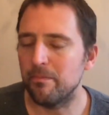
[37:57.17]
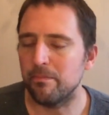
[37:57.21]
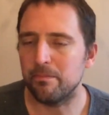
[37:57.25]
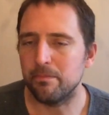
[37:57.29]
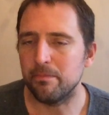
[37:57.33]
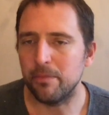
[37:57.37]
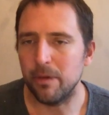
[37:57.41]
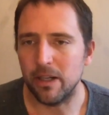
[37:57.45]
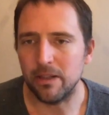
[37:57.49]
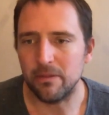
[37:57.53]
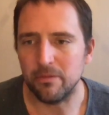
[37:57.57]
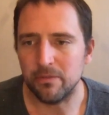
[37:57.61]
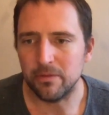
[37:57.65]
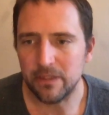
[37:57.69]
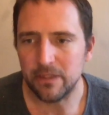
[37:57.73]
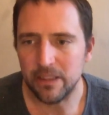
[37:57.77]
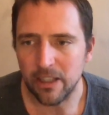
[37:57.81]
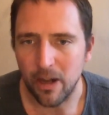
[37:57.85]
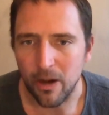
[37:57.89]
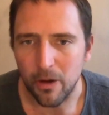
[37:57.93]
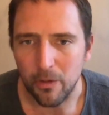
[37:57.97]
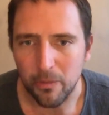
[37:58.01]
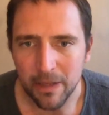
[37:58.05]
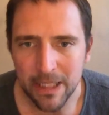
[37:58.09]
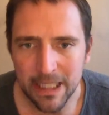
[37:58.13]
But you
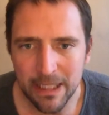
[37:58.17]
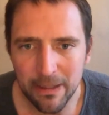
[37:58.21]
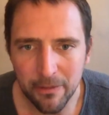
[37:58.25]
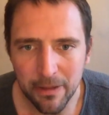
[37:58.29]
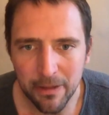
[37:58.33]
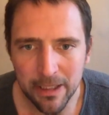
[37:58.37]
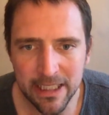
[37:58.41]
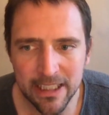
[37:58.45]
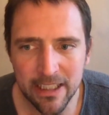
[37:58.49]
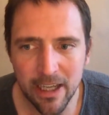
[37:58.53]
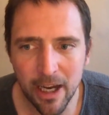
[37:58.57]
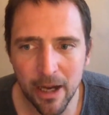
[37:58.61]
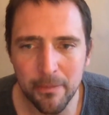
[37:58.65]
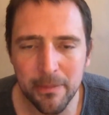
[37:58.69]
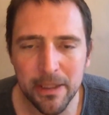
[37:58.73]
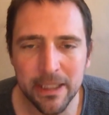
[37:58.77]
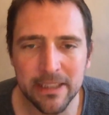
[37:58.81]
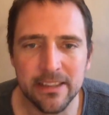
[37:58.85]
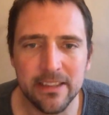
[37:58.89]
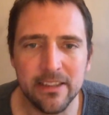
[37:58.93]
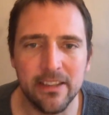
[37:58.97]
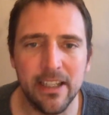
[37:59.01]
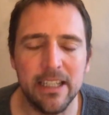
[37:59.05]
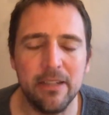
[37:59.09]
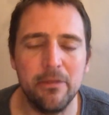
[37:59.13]
know, when he
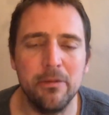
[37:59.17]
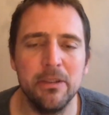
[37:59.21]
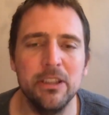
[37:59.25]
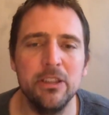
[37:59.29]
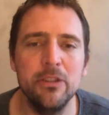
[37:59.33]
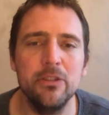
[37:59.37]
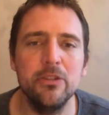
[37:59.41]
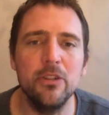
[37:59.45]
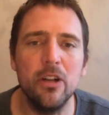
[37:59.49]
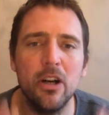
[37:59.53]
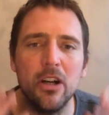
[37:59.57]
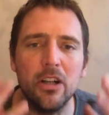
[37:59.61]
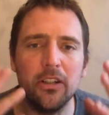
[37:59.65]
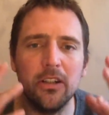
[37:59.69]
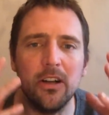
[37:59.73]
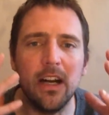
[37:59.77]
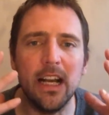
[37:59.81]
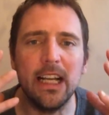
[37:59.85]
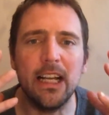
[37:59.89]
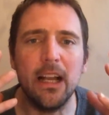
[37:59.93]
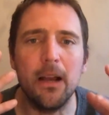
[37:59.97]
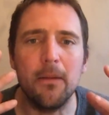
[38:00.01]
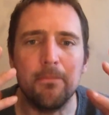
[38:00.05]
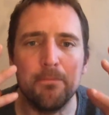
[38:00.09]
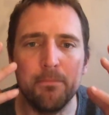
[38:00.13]
comes, like when you look
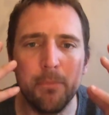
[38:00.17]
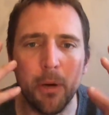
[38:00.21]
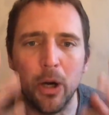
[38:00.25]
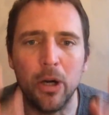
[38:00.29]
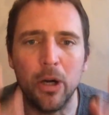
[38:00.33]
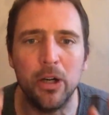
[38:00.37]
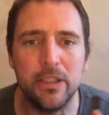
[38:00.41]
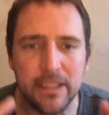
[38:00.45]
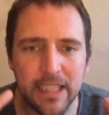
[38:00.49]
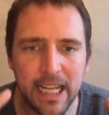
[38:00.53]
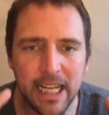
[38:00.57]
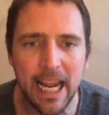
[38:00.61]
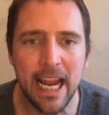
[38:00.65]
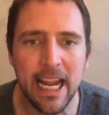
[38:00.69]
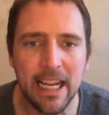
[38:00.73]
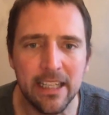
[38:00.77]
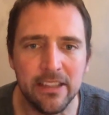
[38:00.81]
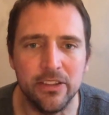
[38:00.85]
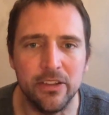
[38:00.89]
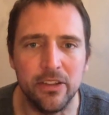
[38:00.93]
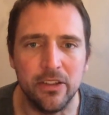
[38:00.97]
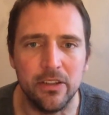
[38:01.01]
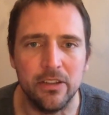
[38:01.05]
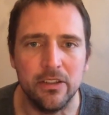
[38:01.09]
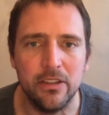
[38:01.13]
like a burnt
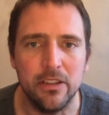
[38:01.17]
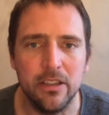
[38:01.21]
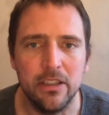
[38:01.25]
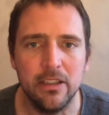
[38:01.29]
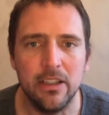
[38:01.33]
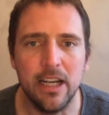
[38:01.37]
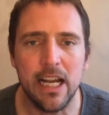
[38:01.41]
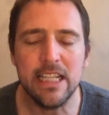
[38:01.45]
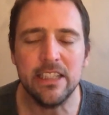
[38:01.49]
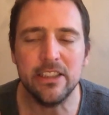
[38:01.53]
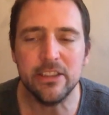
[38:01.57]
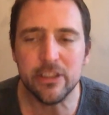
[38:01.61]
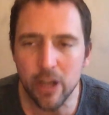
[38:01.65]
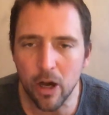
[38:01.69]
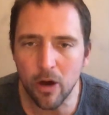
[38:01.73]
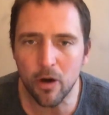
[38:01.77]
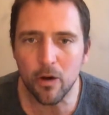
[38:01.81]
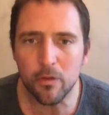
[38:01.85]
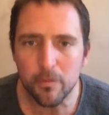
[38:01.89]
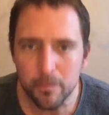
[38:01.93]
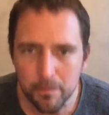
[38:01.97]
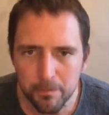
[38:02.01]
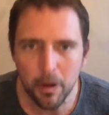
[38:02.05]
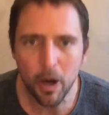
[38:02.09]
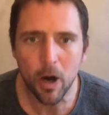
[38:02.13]
candle, like
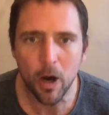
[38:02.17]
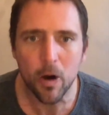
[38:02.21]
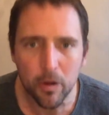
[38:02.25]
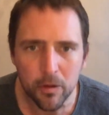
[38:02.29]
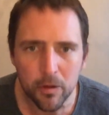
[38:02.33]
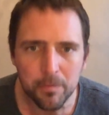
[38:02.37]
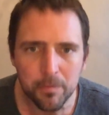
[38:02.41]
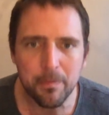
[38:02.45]
don't poke